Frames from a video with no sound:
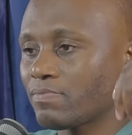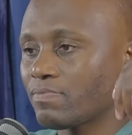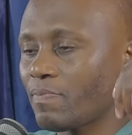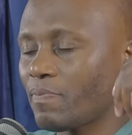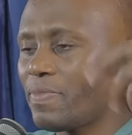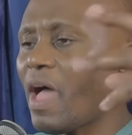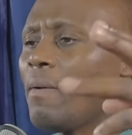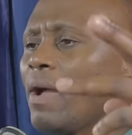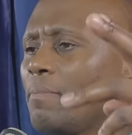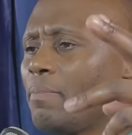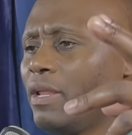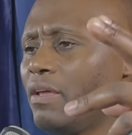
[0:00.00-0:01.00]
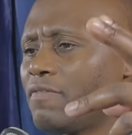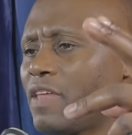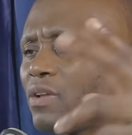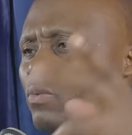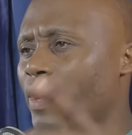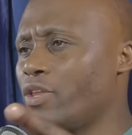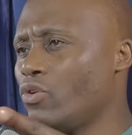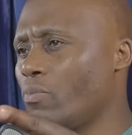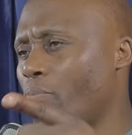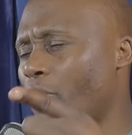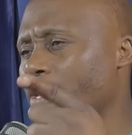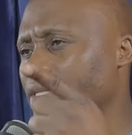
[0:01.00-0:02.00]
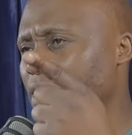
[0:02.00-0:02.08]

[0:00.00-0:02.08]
Now I believe that when you point at